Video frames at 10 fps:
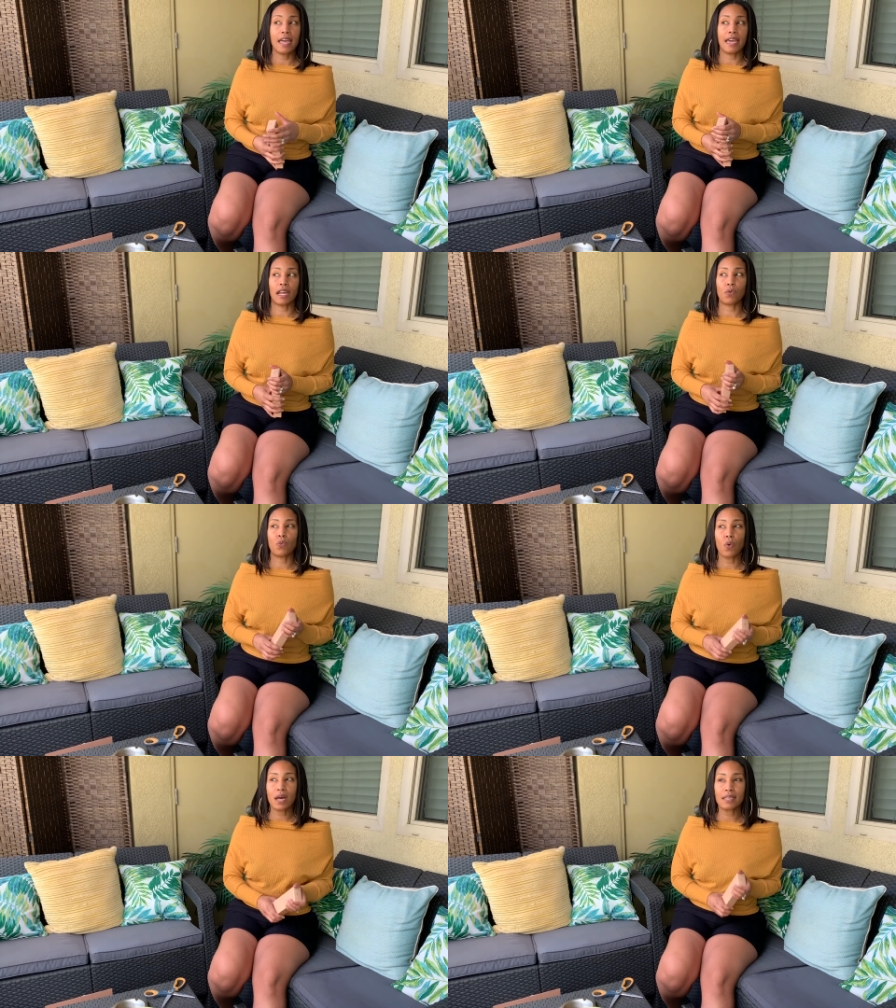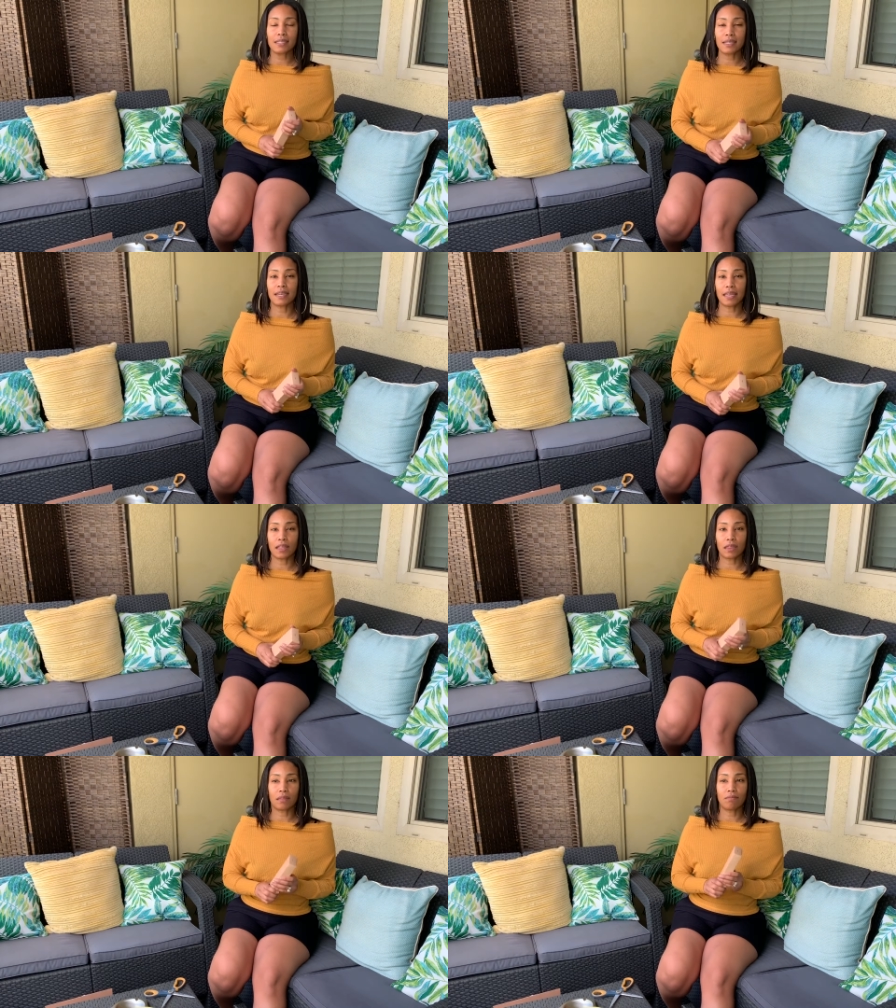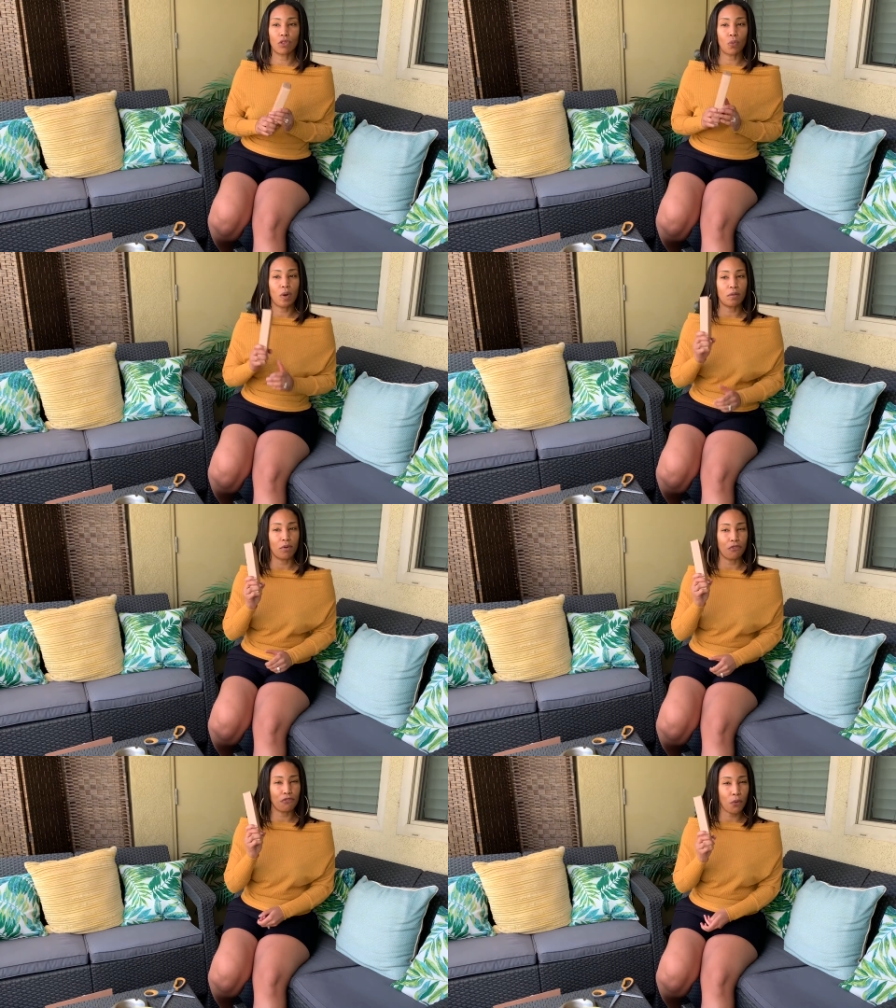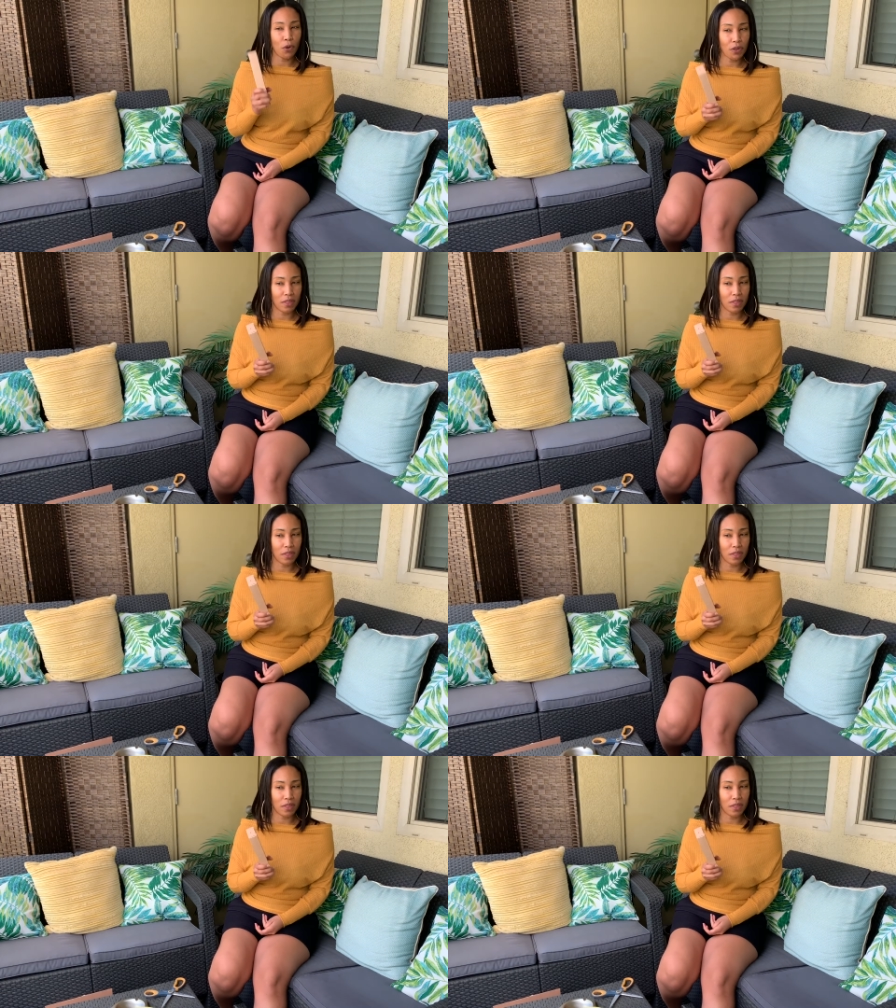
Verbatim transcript: And I was gonna get the one before